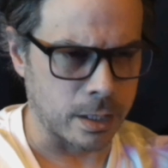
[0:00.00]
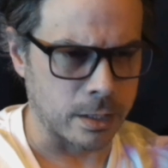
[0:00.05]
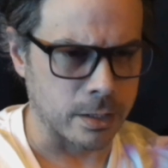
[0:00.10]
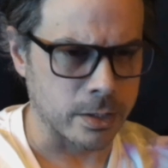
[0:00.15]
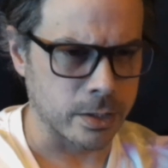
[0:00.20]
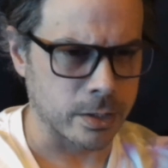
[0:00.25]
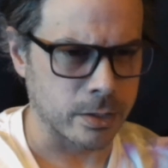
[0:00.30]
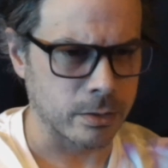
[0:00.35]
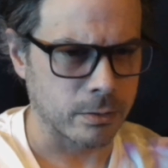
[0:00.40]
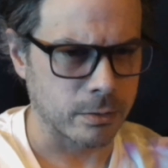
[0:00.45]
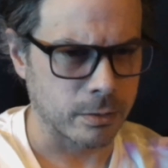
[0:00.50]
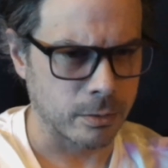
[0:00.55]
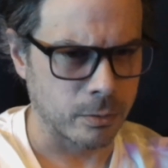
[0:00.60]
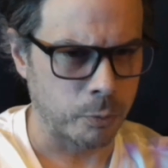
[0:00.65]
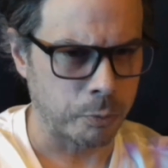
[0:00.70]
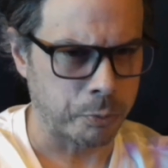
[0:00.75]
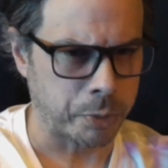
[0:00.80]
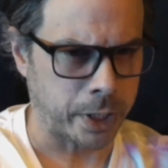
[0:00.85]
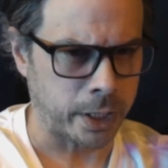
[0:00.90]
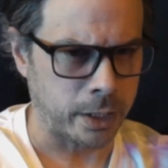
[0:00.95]
exists,
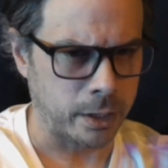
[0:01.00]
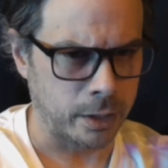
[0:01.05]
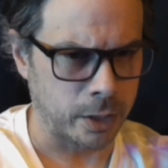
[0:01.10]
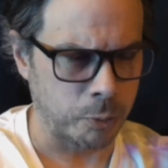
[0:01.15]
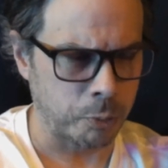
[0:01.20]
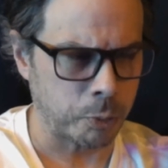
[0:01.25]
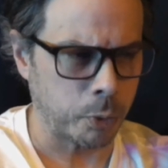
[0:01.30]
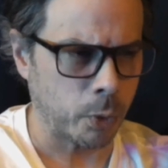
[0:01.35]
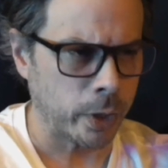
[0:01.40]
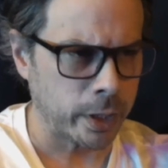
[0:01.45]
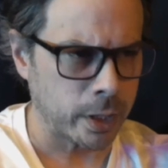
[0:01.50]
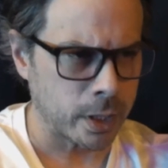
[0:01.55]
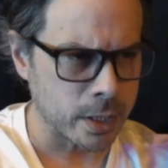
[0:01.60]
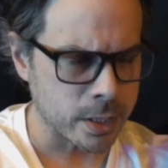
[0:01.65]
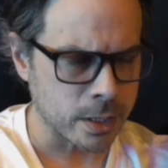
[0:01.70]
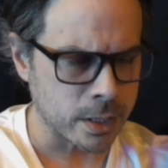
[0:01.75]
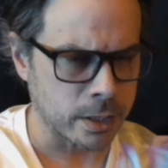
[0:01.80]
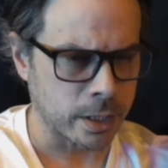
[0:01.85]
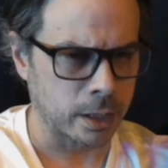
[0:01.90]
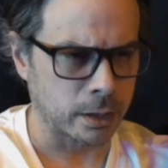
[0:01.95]
but the point
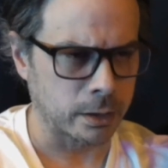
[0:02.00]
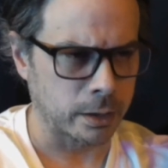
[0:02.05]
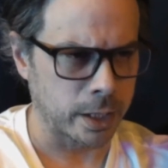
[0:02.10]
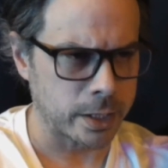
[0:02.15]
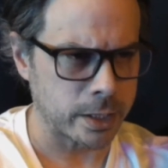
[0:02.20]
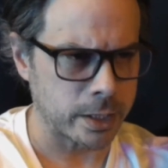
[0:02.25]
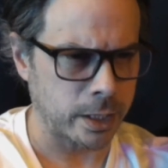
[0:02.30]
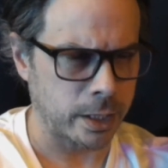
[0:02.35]
is, like,